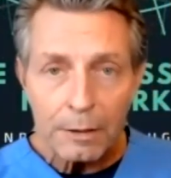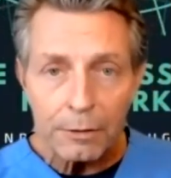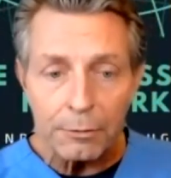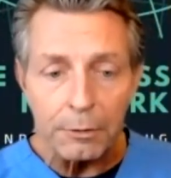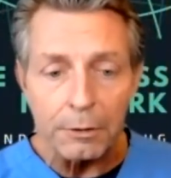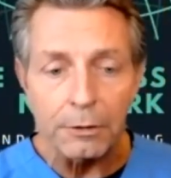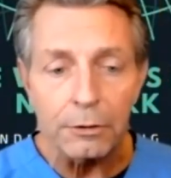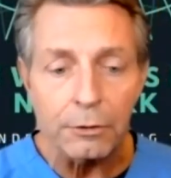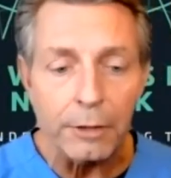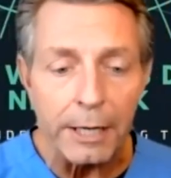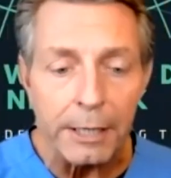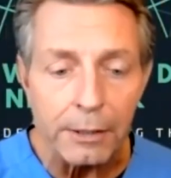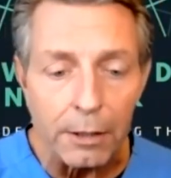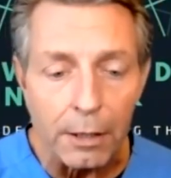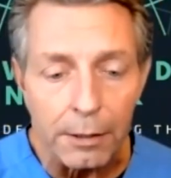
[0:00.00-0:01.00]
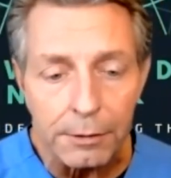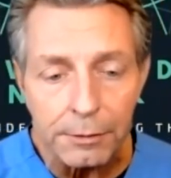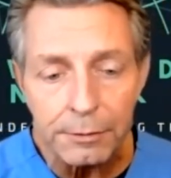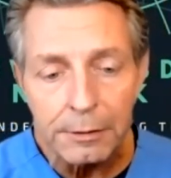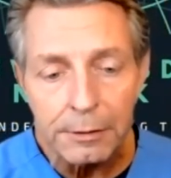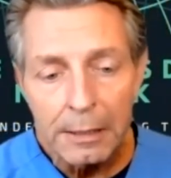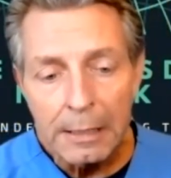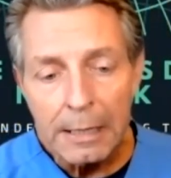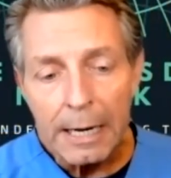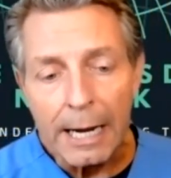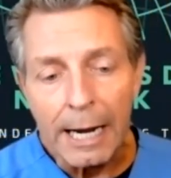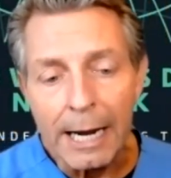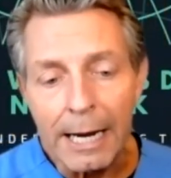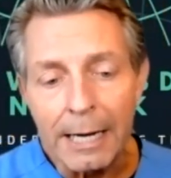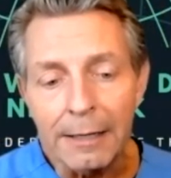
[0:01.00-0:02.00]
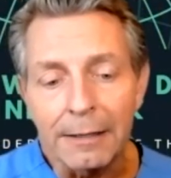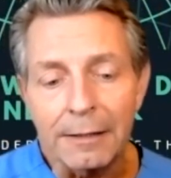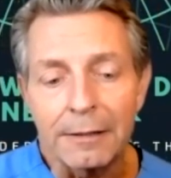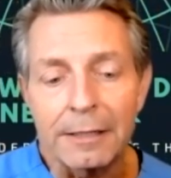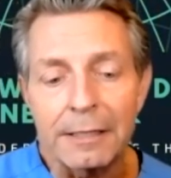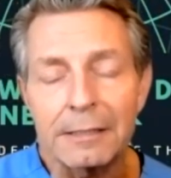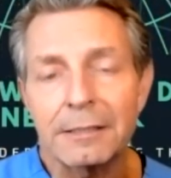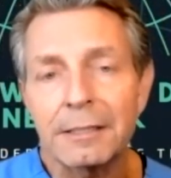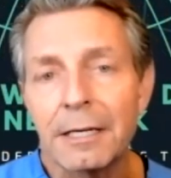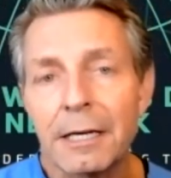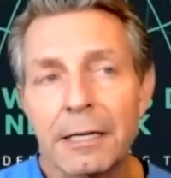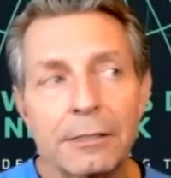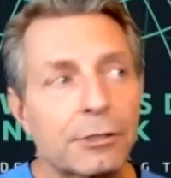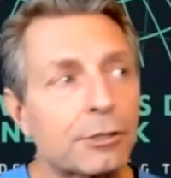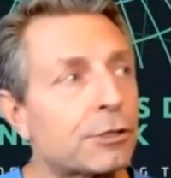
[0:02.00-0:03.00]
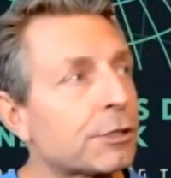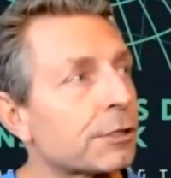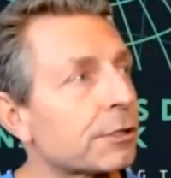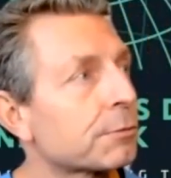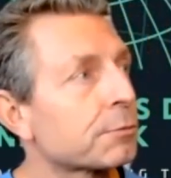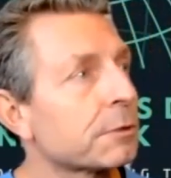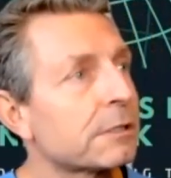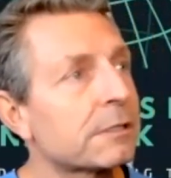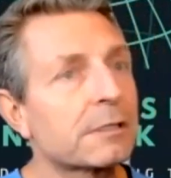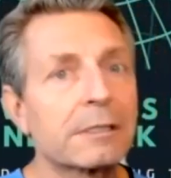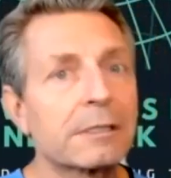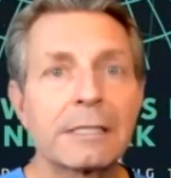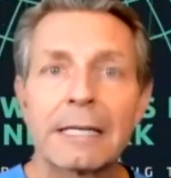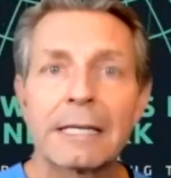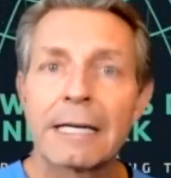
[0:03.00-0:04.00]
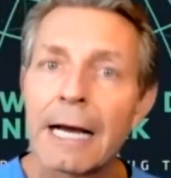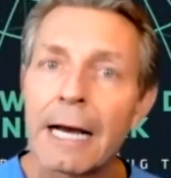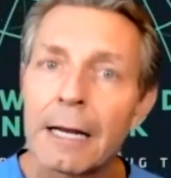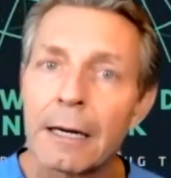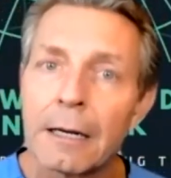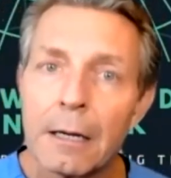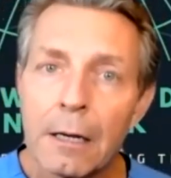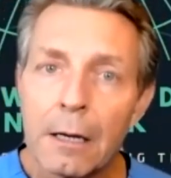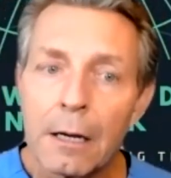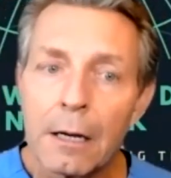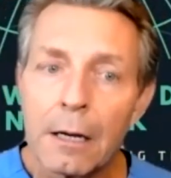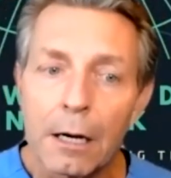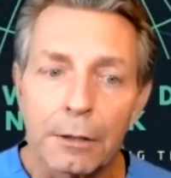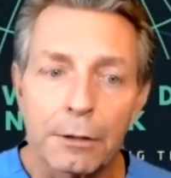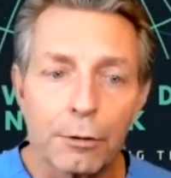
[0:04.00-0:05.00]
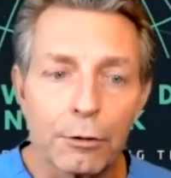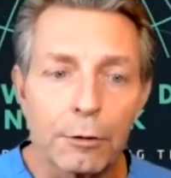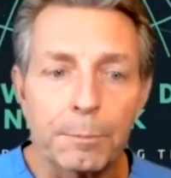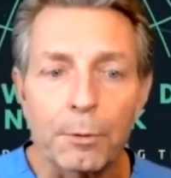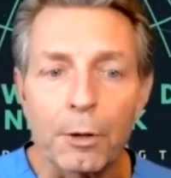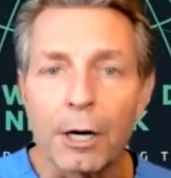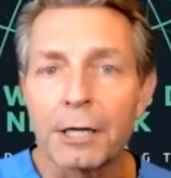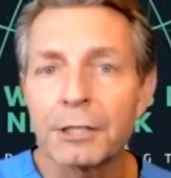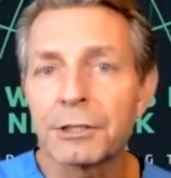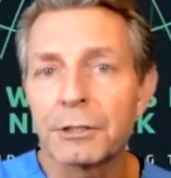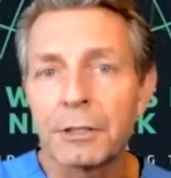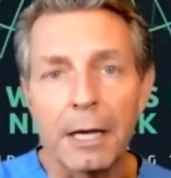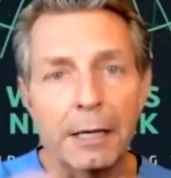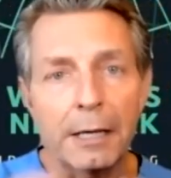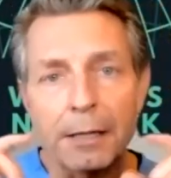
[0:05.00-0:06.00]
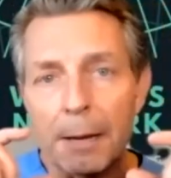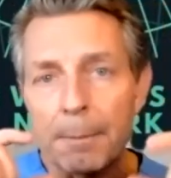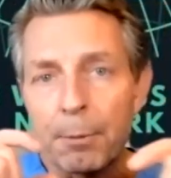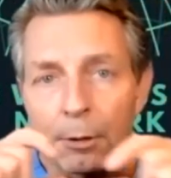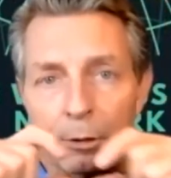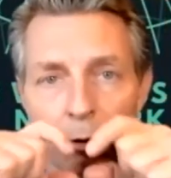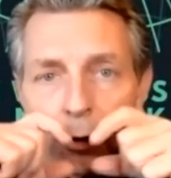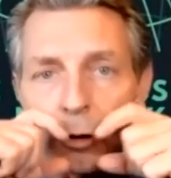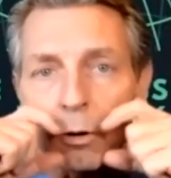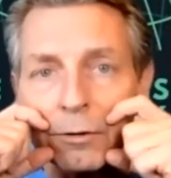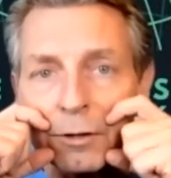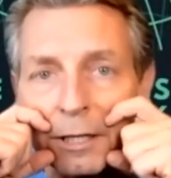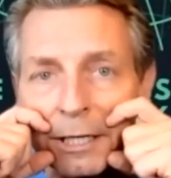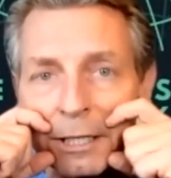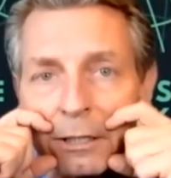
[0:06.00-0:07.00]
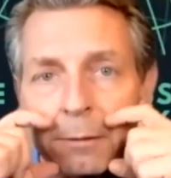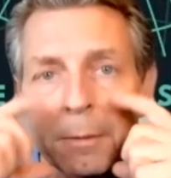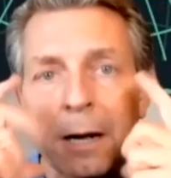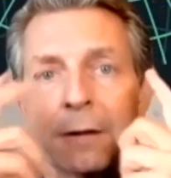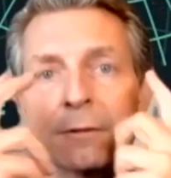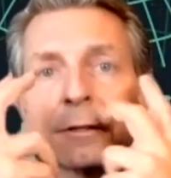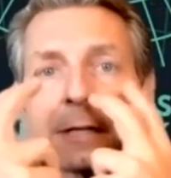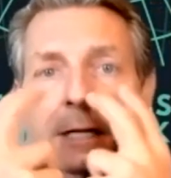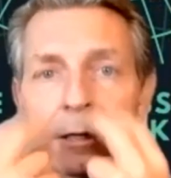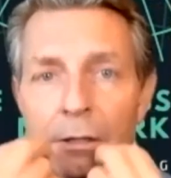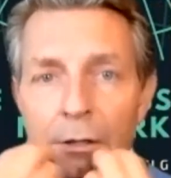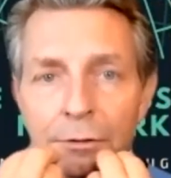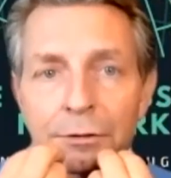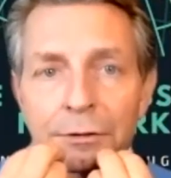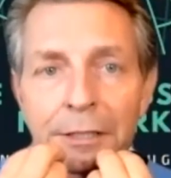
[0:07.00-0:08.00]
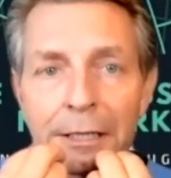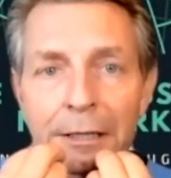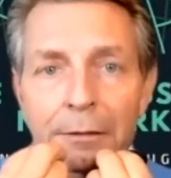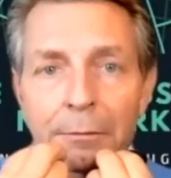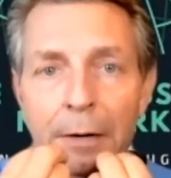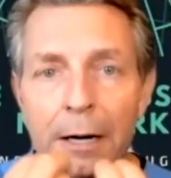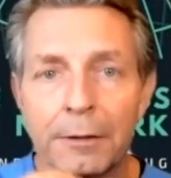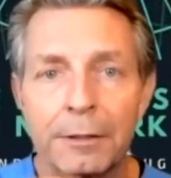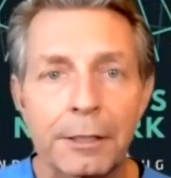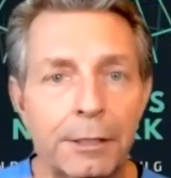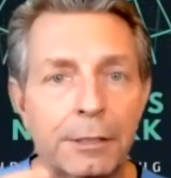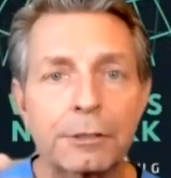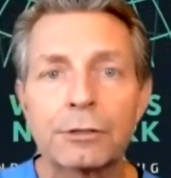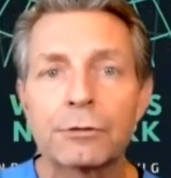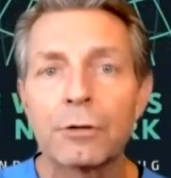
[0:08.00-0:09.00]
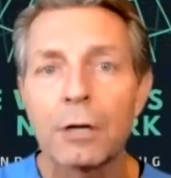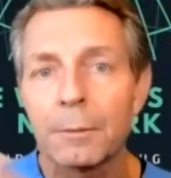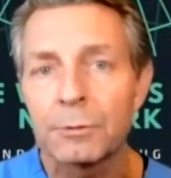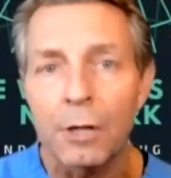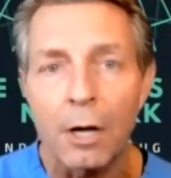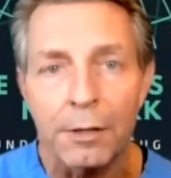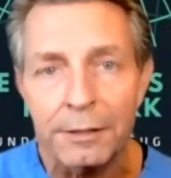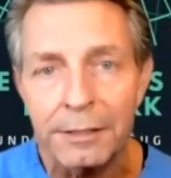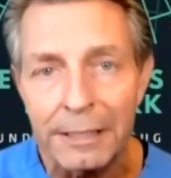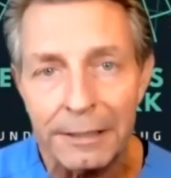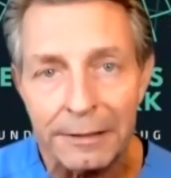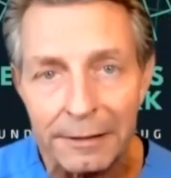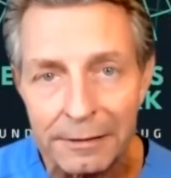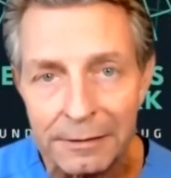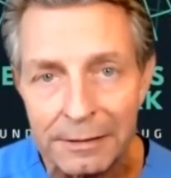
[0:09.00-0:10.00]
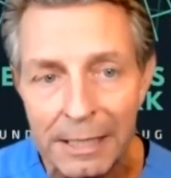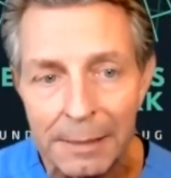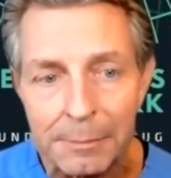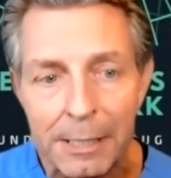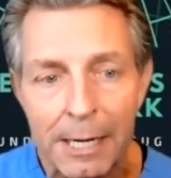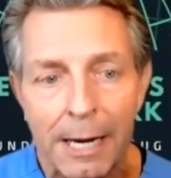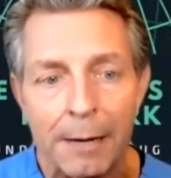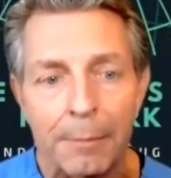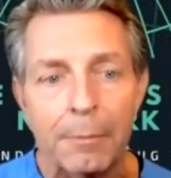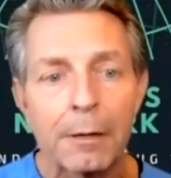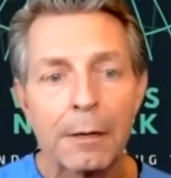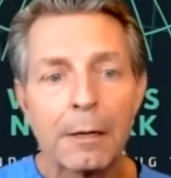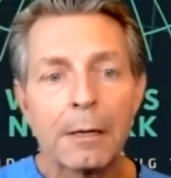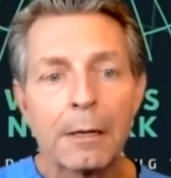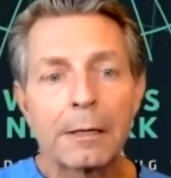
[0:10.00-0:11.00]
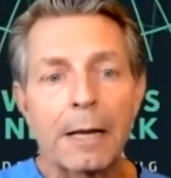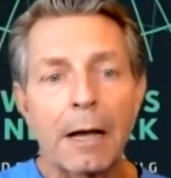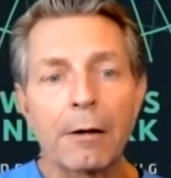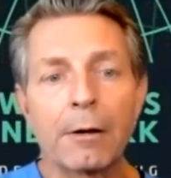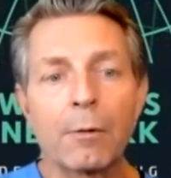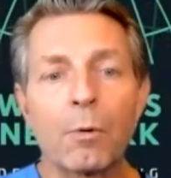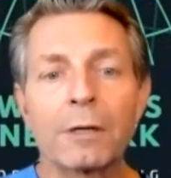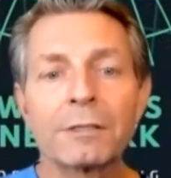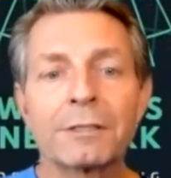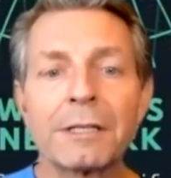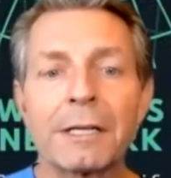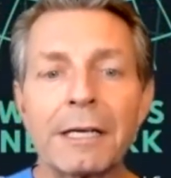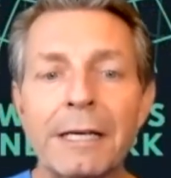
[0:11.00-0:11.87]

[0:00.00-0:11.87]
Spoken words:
three little granddaughters, and these kids just recently got a toothbrush that they put the whole thing in their mouth and they close their teeth around it and it scrubs all the teeth at the same time. Now, it wasn't an